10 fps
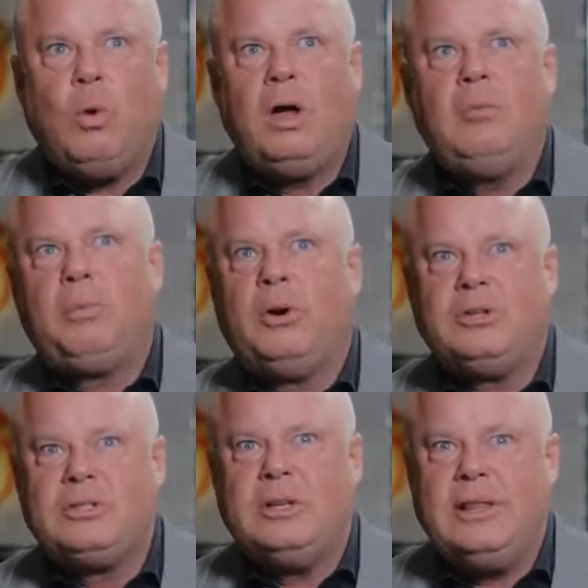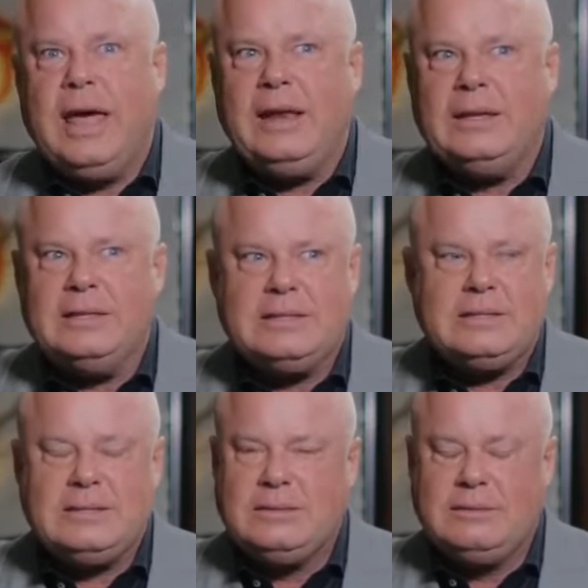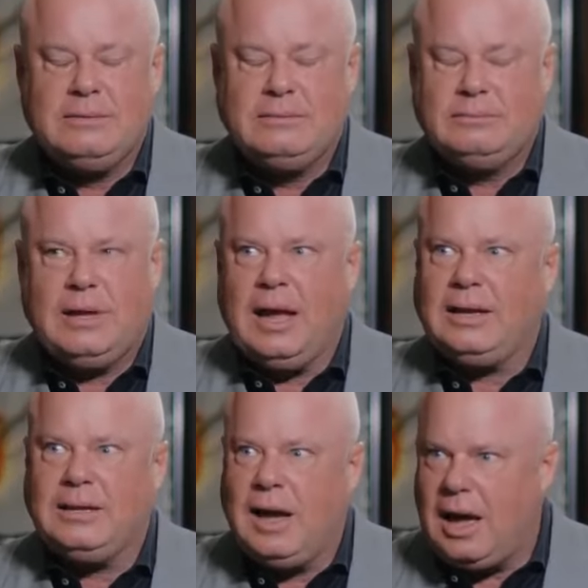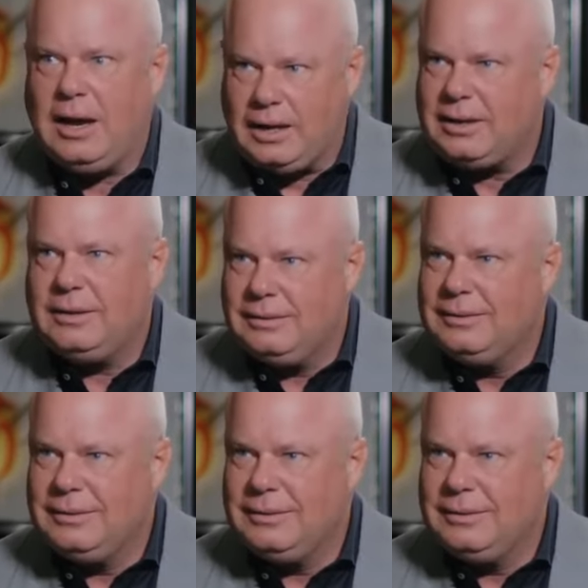one person that is iconic